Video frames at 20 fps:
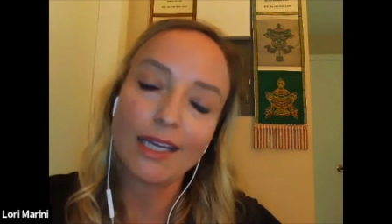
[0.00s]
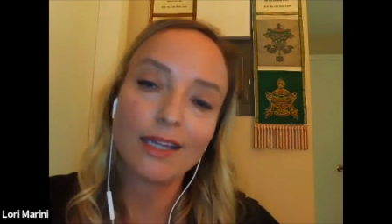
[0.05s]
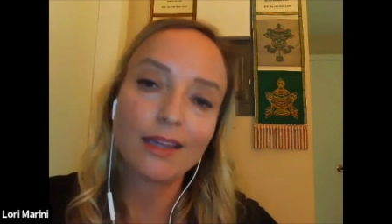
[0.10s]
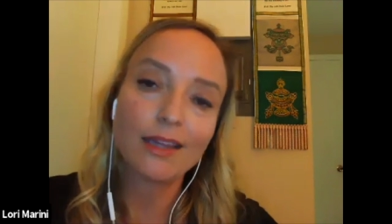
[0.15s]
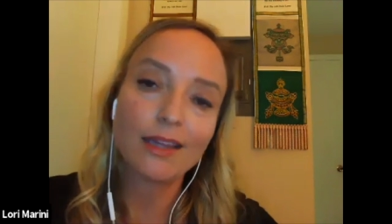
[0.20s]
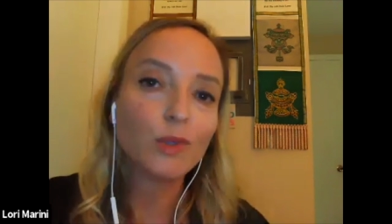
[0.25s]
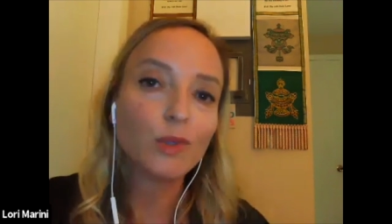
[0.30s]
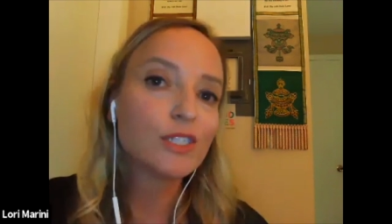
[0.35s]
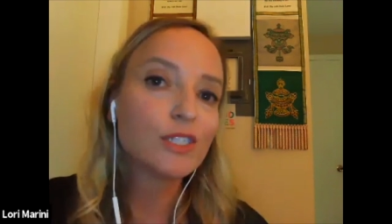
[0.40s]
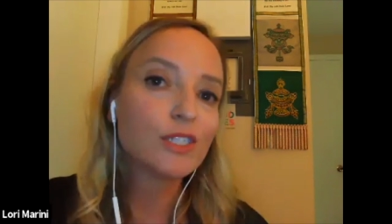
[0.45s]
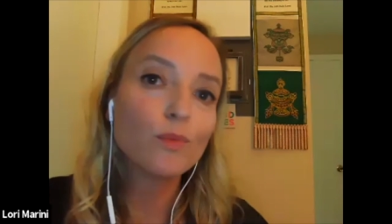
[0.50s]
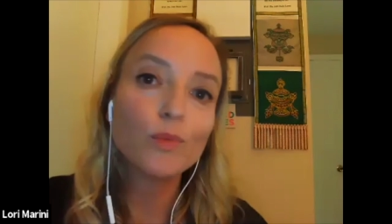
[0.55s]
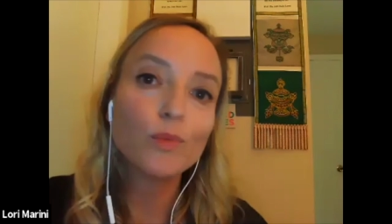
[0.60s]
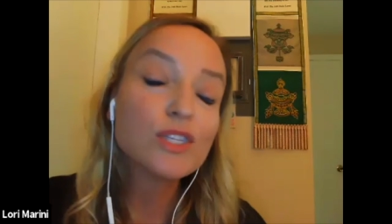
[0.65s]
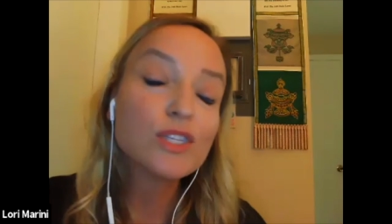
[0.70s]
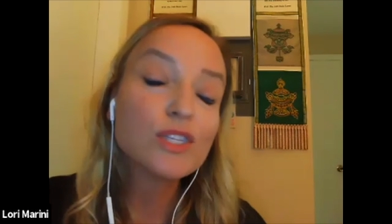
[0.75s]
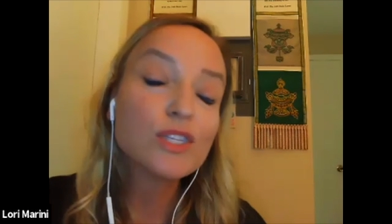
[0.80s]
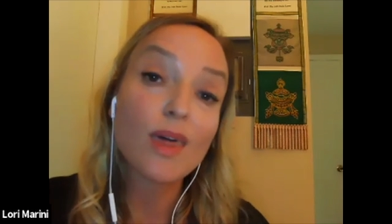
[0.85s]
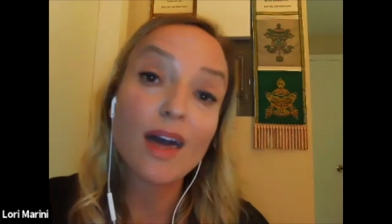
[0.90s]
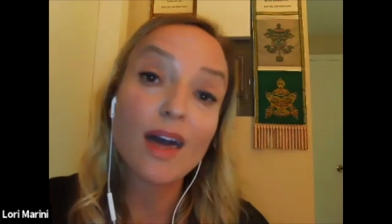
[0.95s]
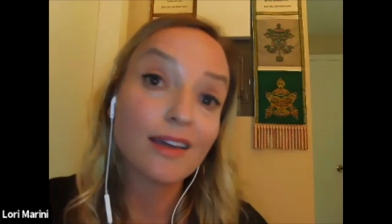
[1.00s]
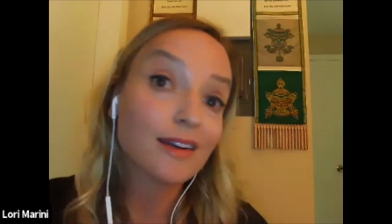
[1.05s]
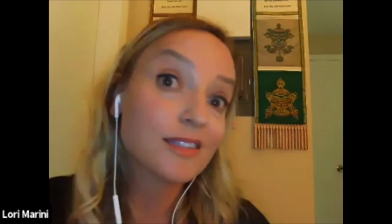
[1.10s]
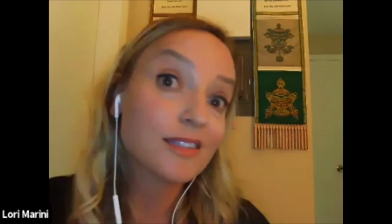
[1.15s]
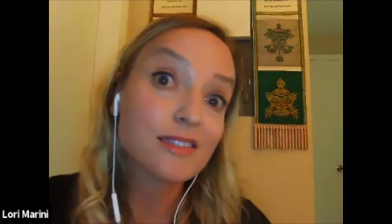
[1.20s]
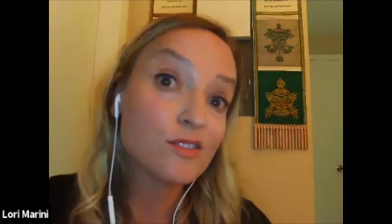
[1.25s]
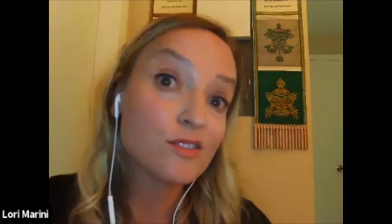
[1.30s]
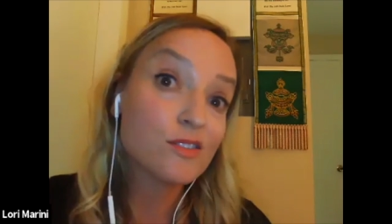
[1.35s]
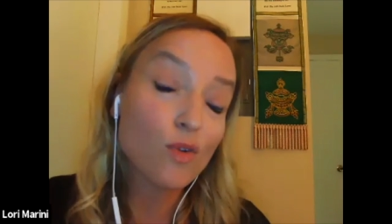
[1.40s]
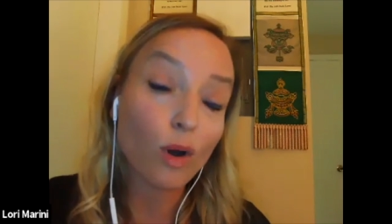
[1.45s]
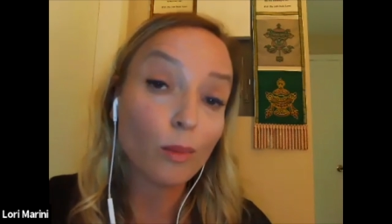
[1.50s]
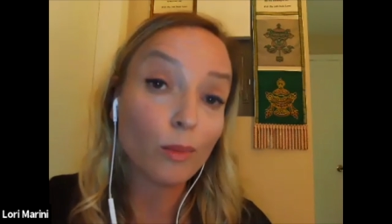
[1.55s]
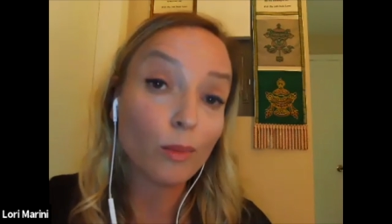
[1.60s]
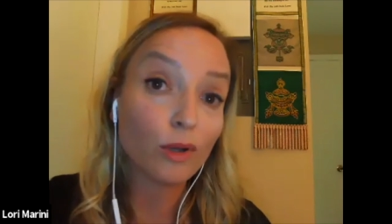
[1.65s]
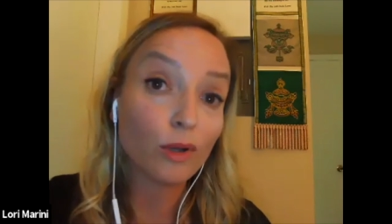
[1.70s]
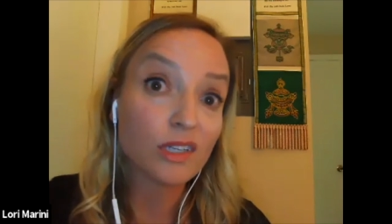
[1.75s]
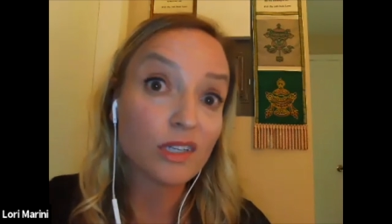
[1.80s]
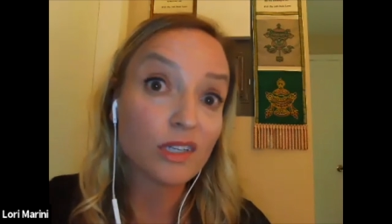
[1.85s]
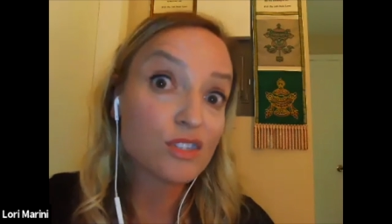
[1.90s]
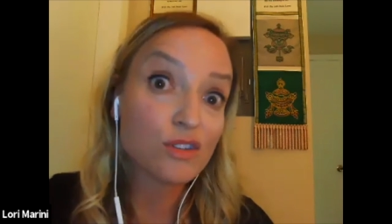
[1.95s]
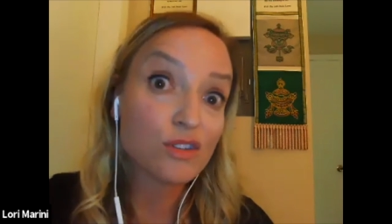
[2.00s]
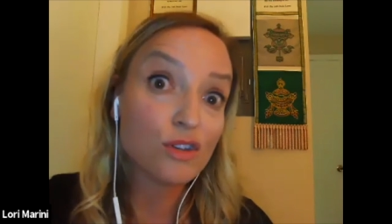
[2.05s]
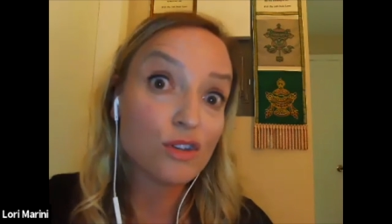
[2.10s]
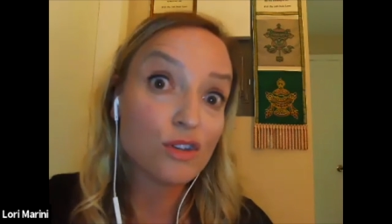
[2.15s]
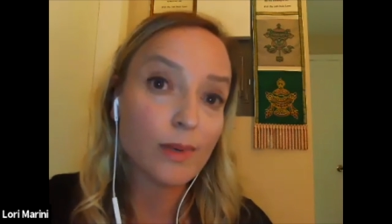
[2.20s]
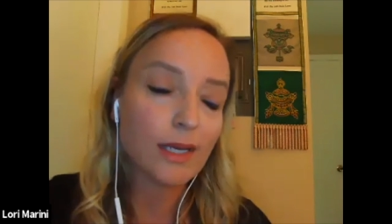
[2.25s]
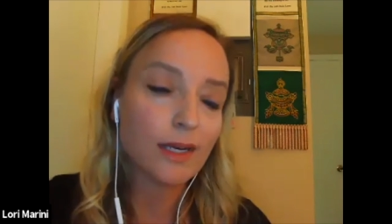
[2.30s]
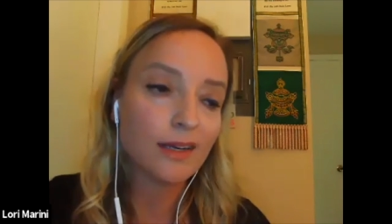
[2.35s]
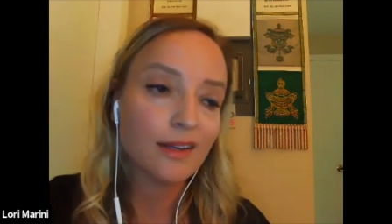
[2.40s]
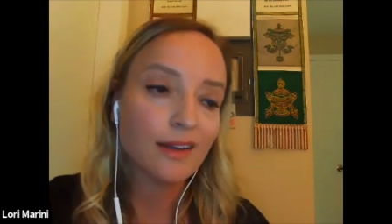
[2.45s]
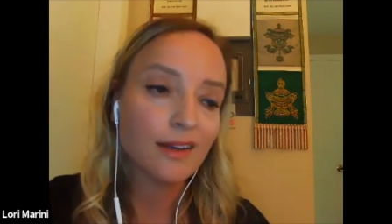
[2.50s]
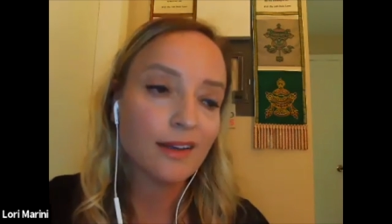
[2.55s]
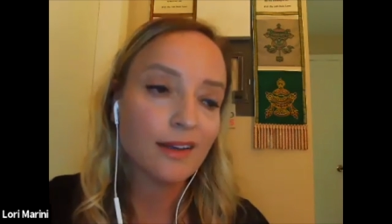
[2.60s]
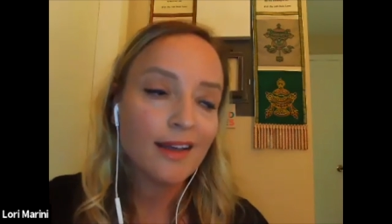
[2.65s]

And we do that, and it's normal and it's human.